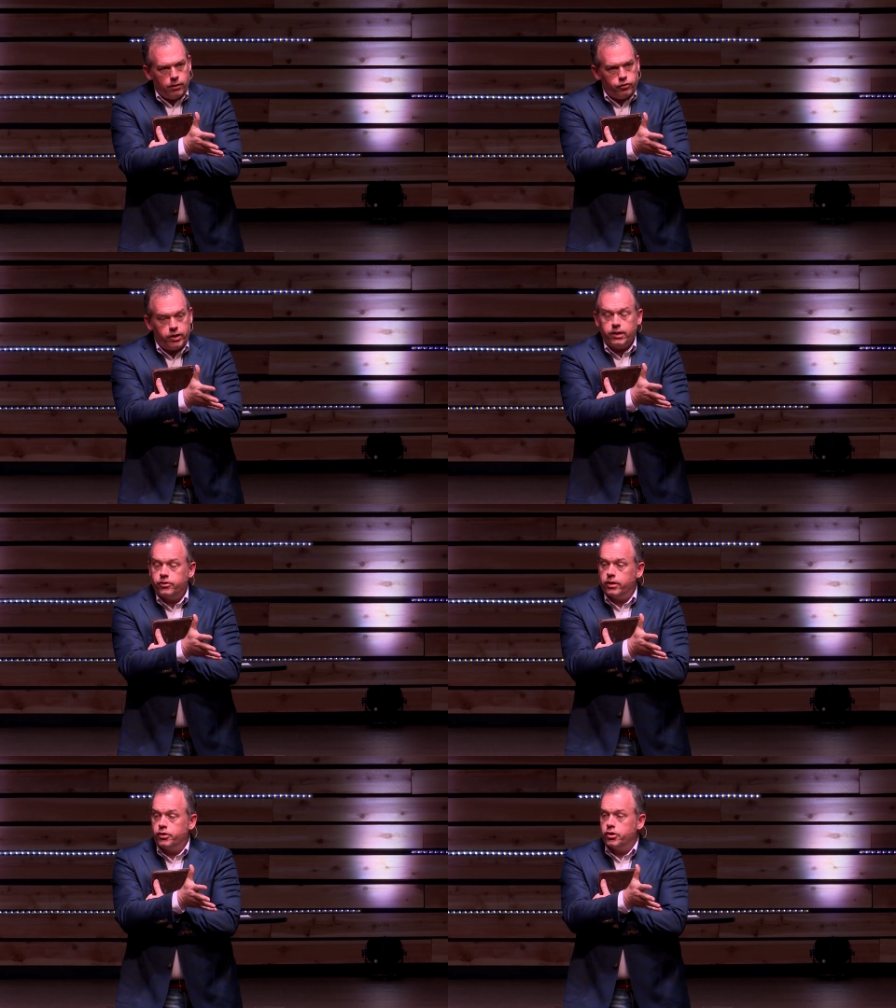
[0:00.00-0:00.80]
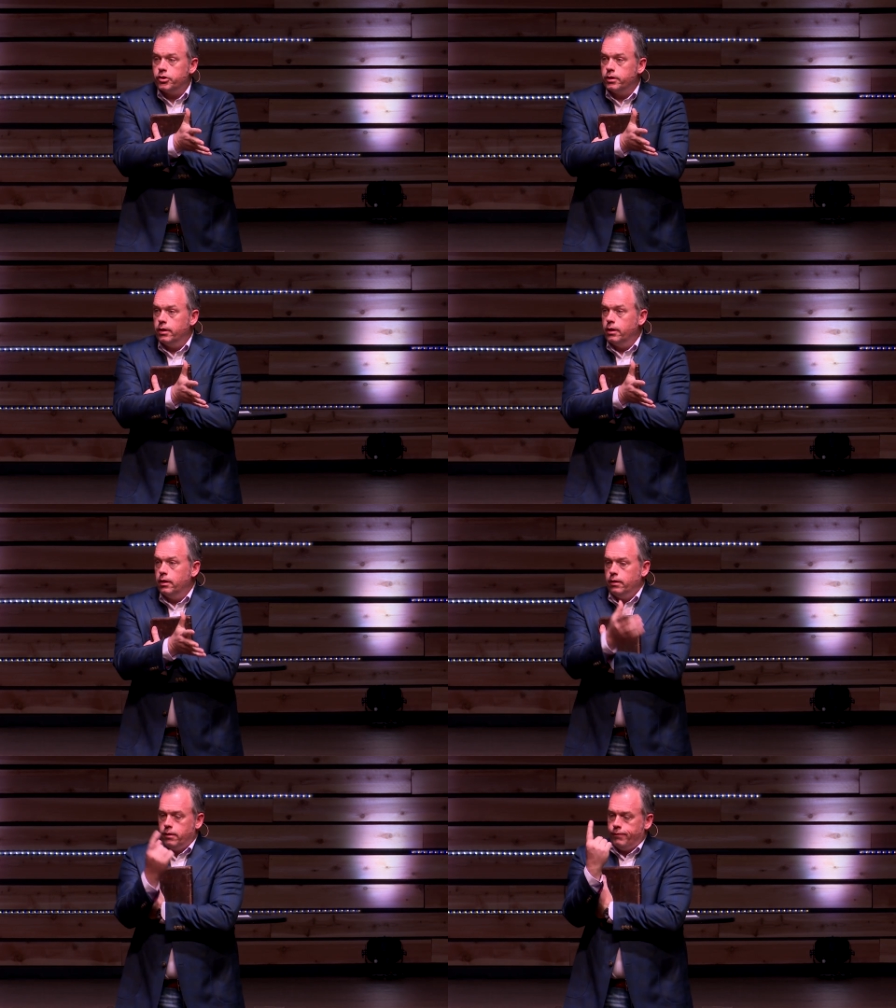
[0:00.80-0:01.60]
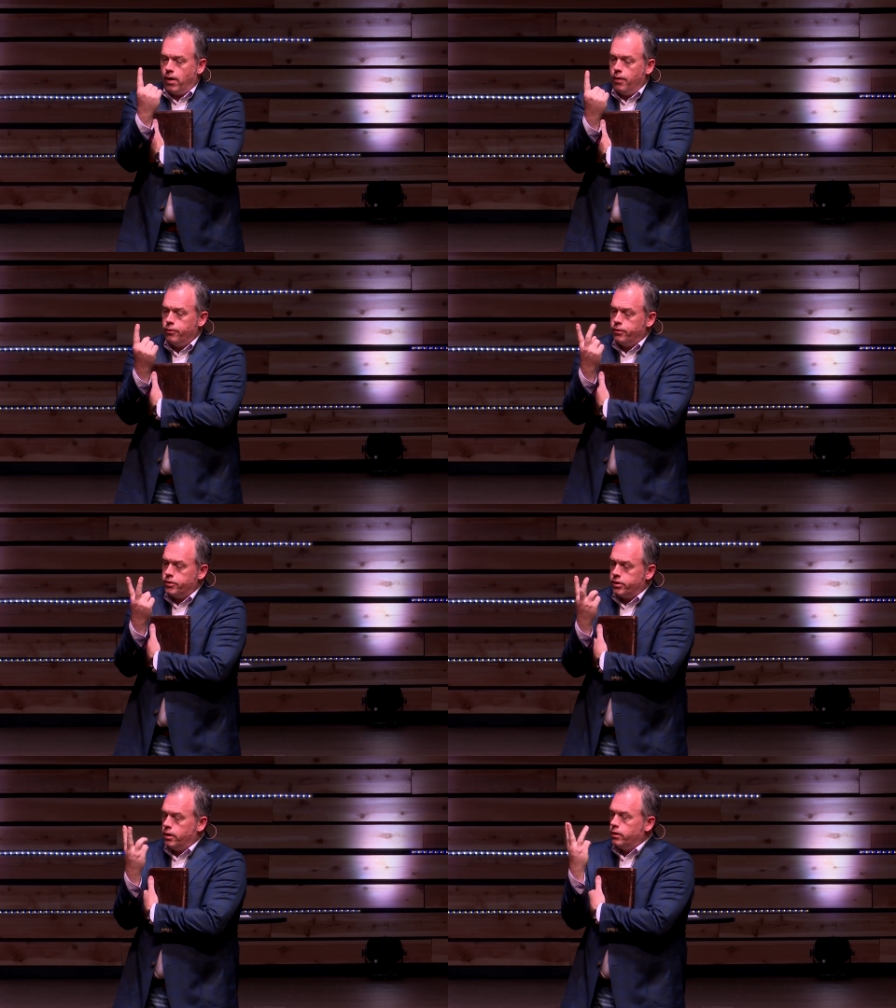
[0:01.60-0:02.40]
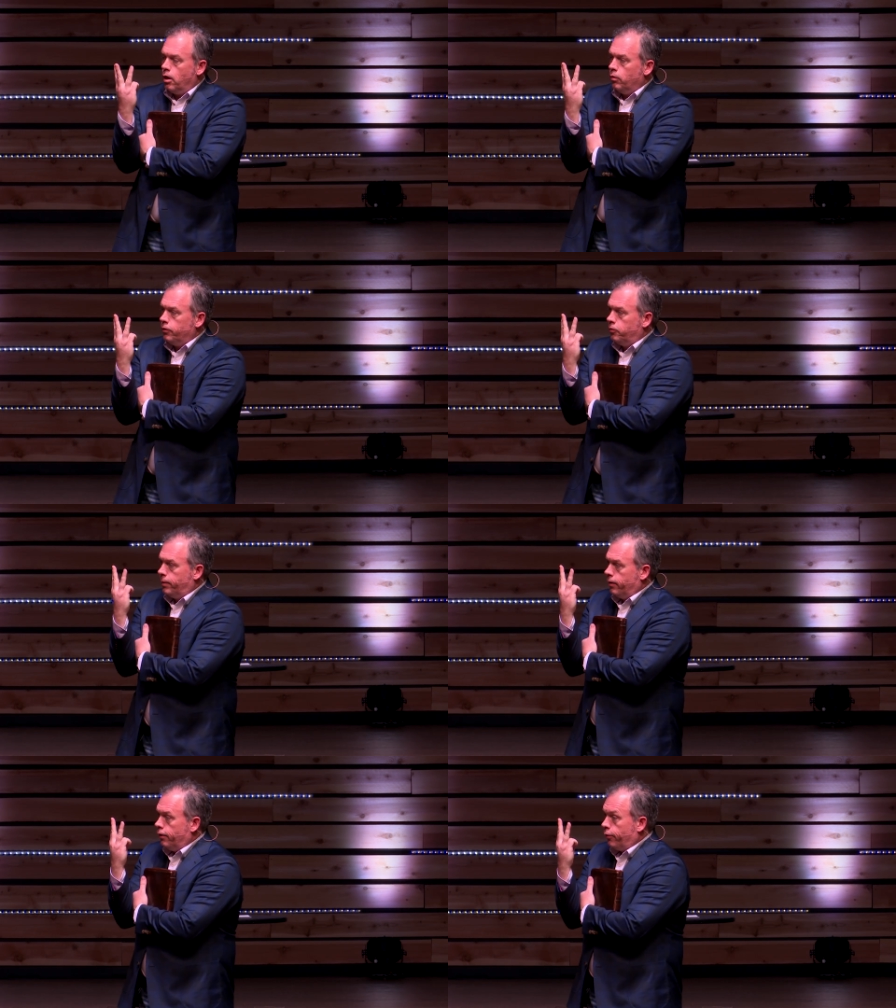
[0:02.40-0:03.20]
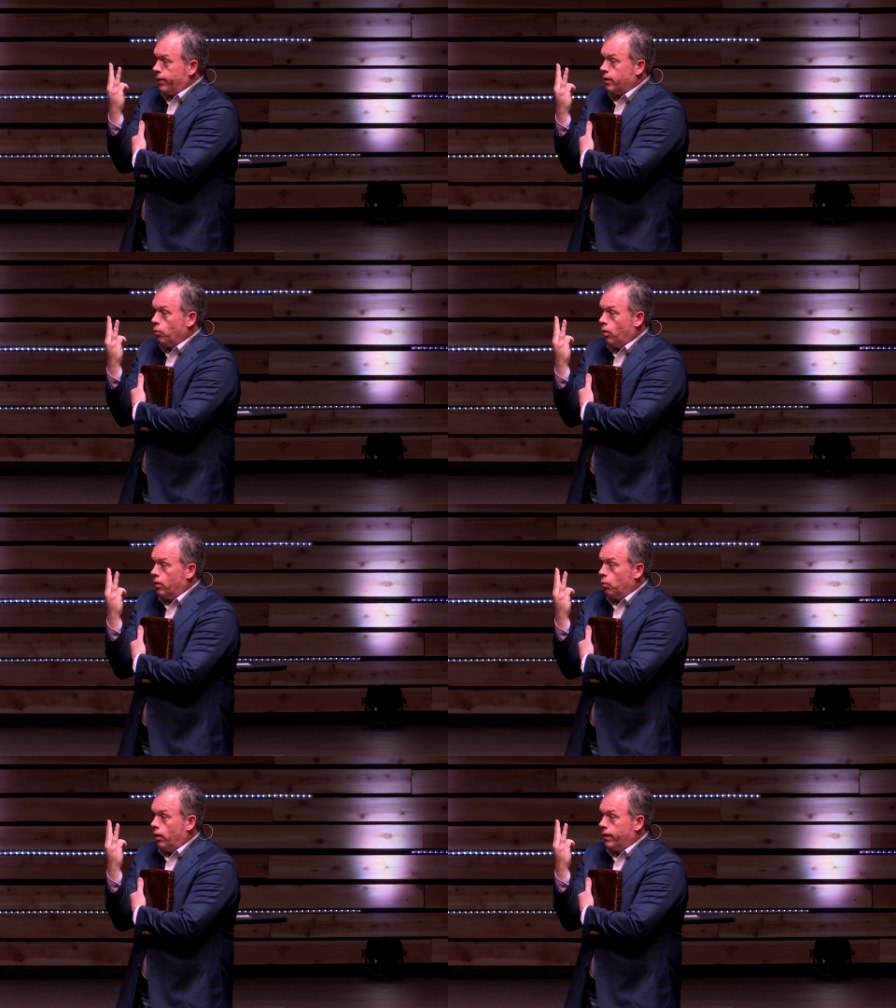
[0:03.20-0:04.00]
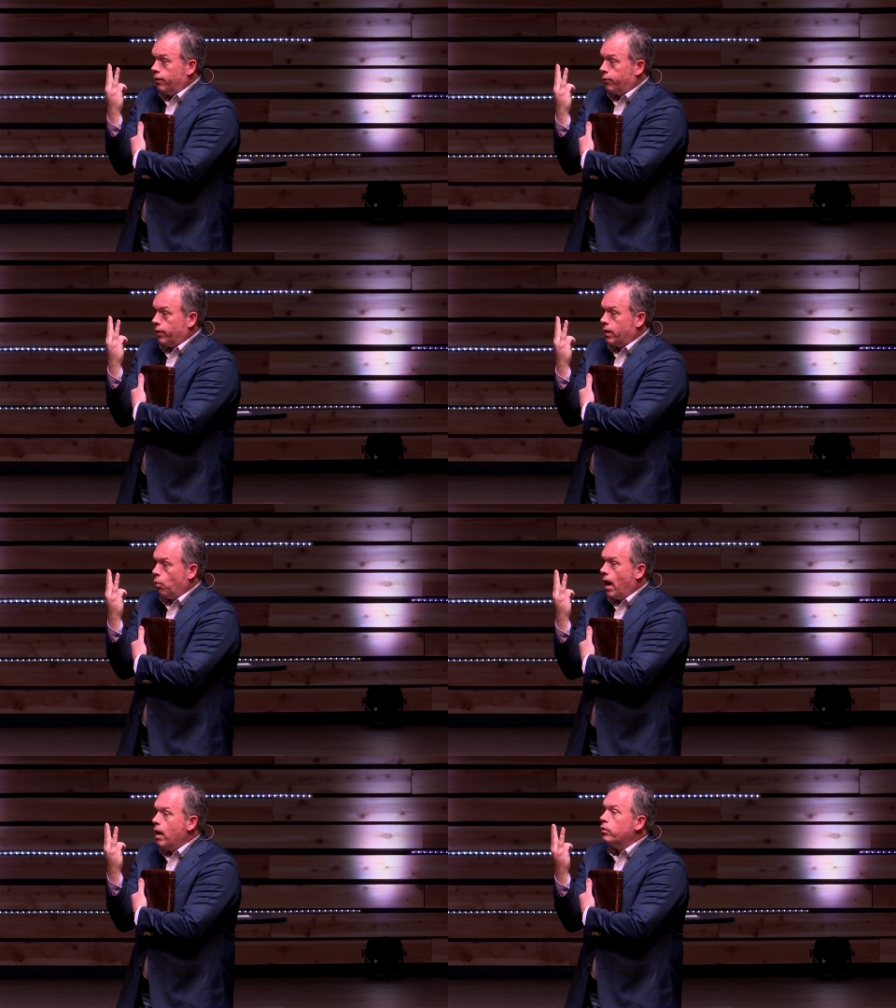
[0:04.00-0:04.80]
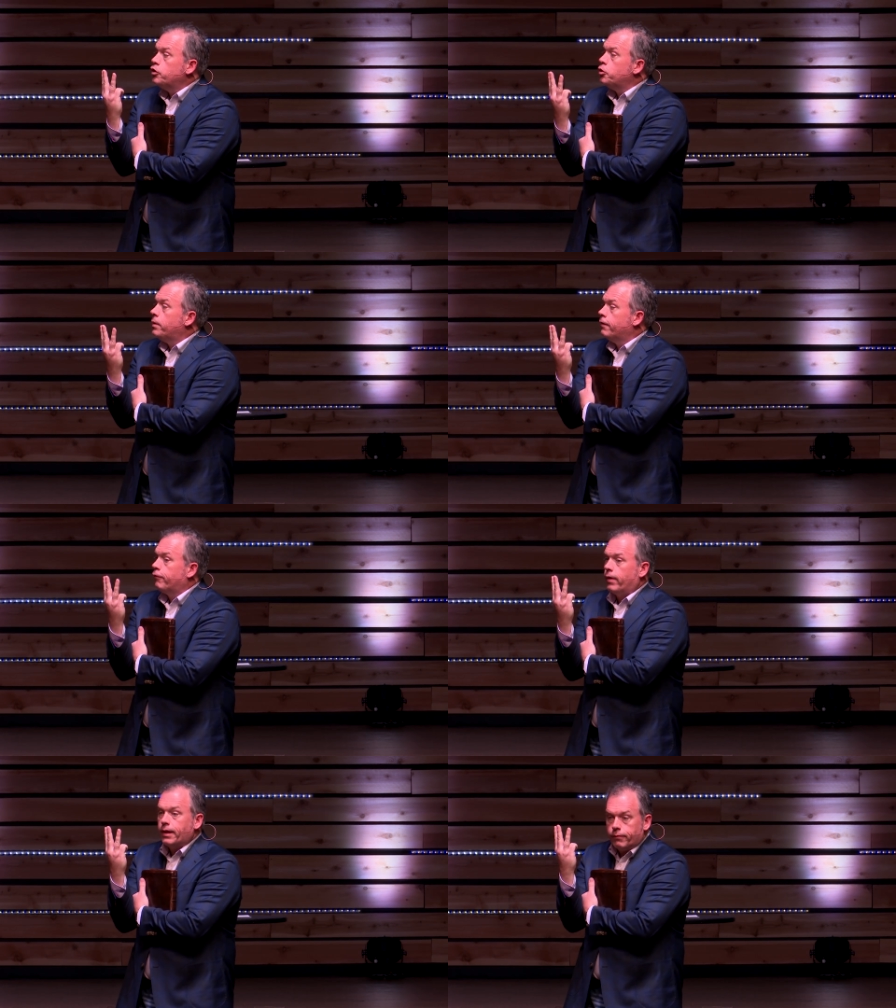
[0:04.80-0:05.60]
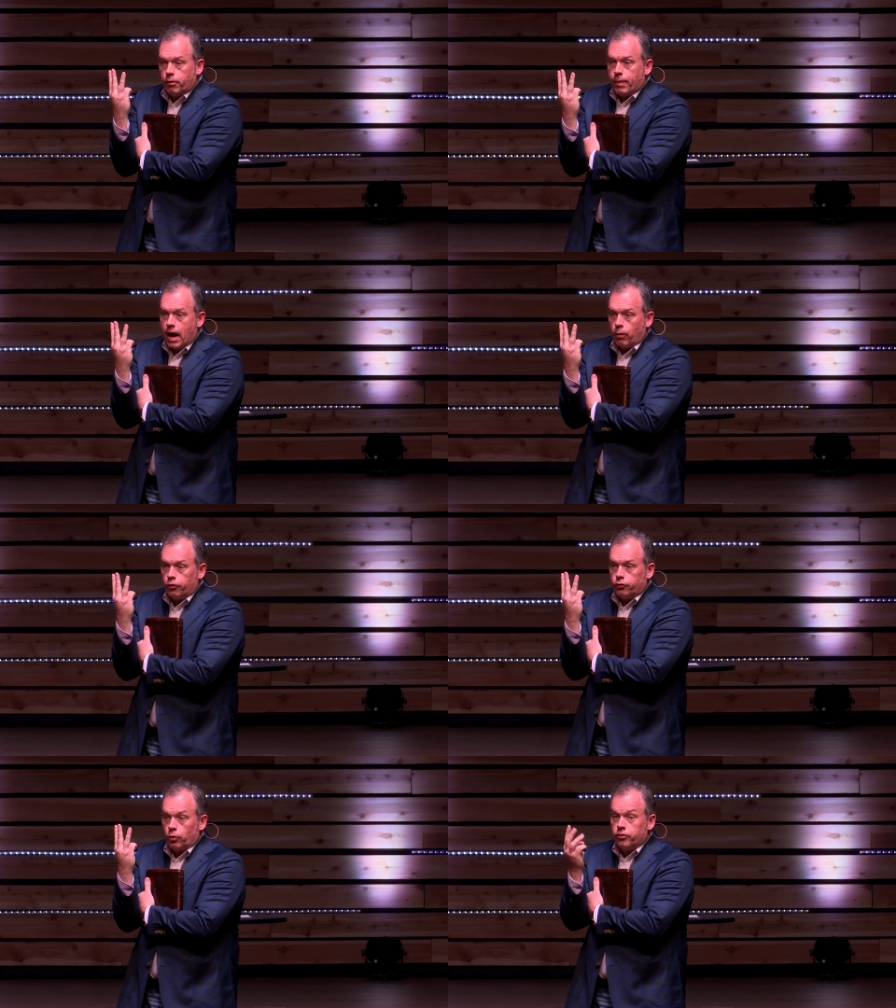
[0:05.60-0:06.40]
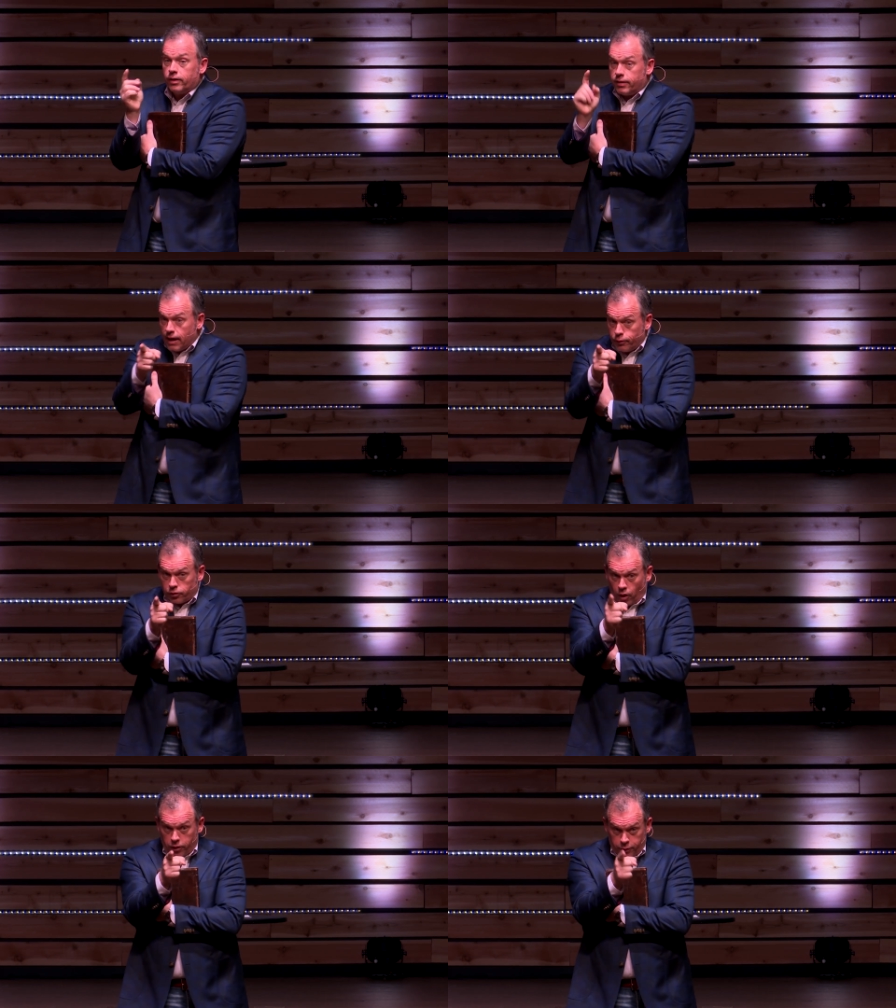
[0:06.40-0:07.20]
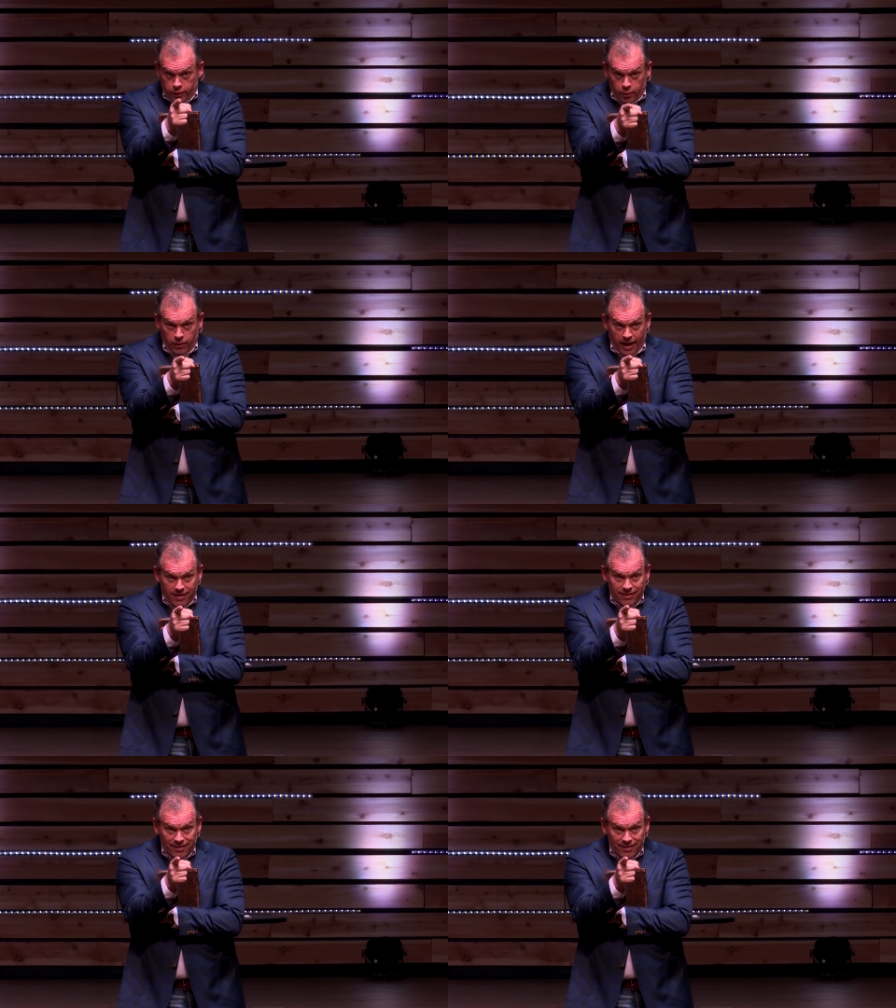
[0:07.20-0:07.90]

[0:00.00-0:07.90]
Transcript: Jesus, Father, the Son, the Holy Spirit, three in one, one in three. Why would you be afraid of the power source? The devil taught you to do that.